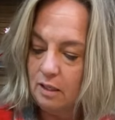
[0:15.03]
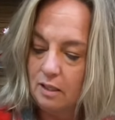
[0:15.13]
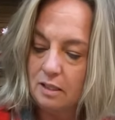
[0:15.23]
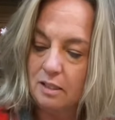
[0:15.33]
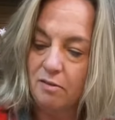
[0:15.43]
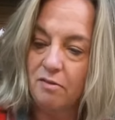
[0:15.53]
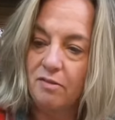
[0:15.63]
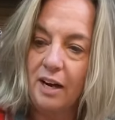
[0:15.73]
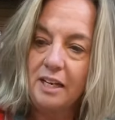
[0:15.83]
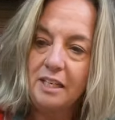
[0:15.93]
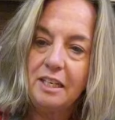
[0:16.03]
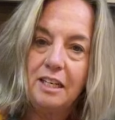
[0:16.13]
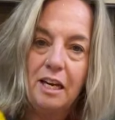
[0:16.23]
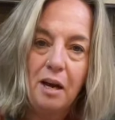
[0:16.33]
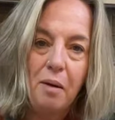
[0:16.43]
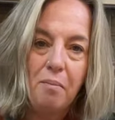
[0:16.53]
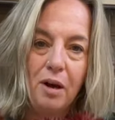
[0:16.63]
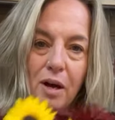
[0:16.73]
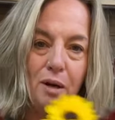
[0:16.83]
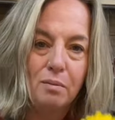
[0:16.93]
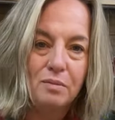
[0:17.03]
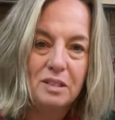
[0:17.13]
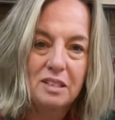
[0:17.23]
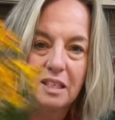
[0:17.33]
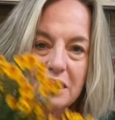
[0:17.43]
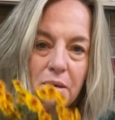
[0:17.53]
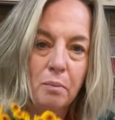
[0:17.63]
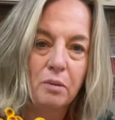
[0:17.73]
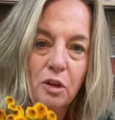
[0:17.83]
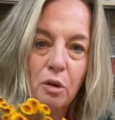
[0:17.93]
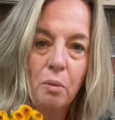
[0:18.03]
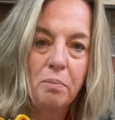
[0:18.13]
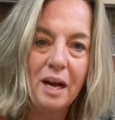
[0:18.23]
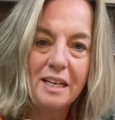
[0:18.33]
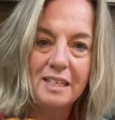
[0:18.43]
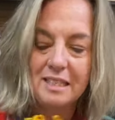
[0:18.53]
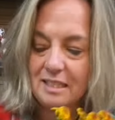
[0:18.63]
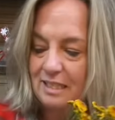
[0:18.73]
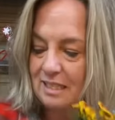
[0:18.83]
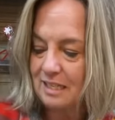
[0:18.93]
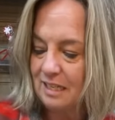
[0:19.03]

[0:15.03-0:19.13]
some Viking mums, some little buttons,